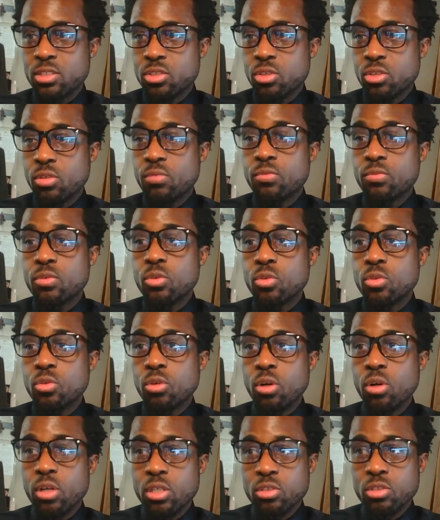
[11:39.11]
So if you
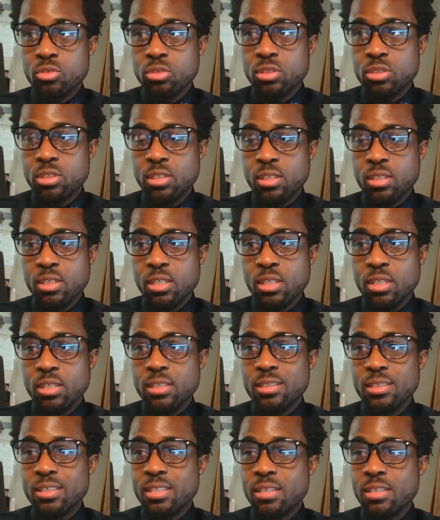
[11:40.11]
are interested in getting a
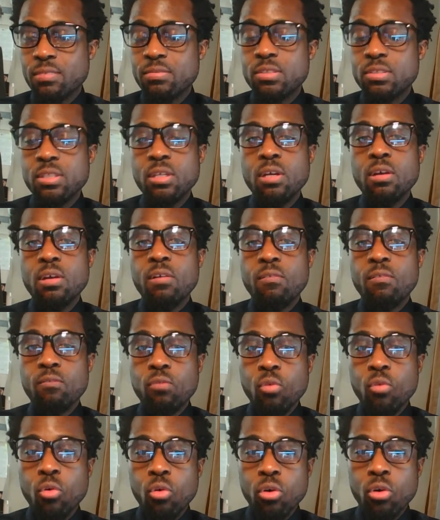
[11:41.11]
gift
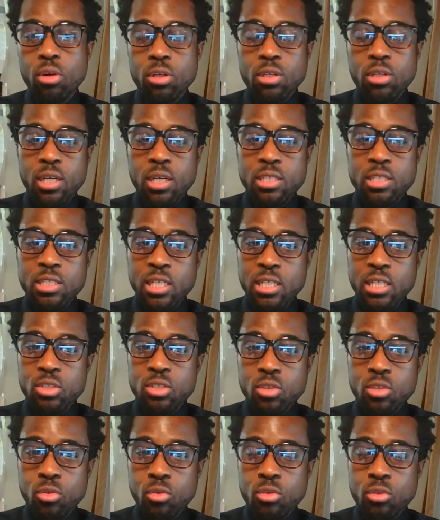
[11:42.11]
for taking the
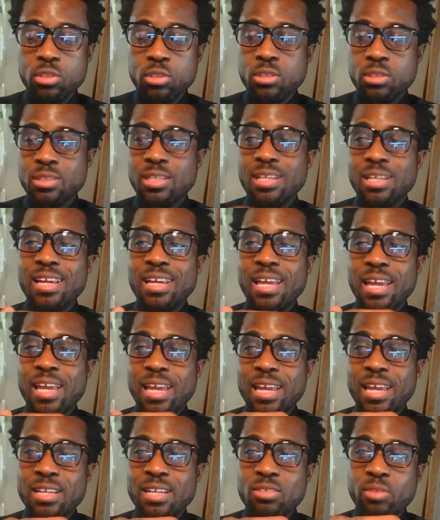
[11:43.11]
course
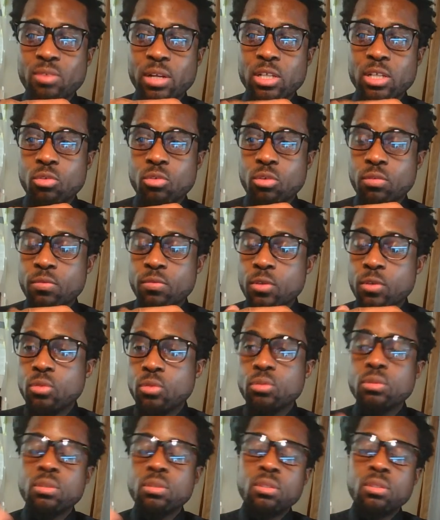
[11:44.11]
and writing a review,